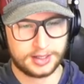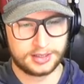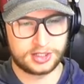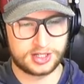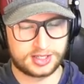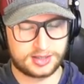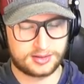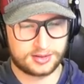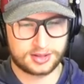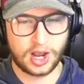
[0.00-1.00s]
to just
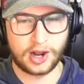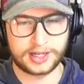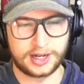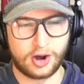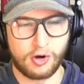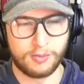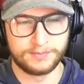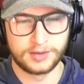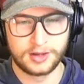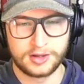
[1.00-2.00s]
tuck it
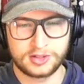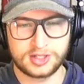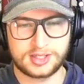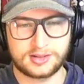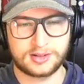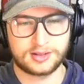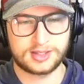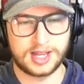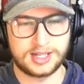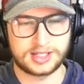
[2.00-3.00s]
home. Just
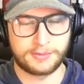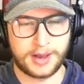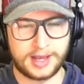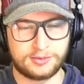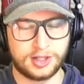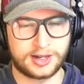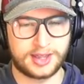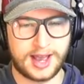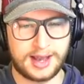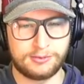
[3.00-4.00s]
send it to bed. Look at
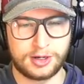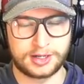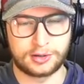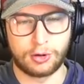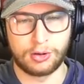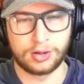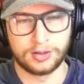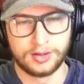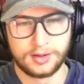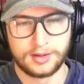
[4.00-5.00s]
that. What a
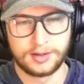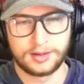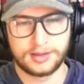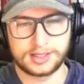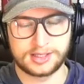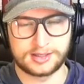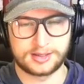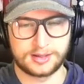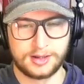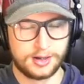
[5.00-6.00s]
goal. This
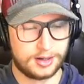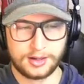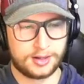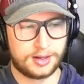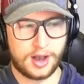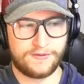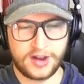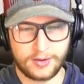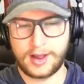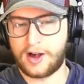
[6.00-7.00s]
is a
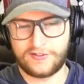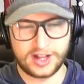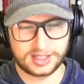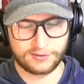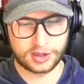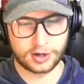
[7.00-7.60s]
very offensive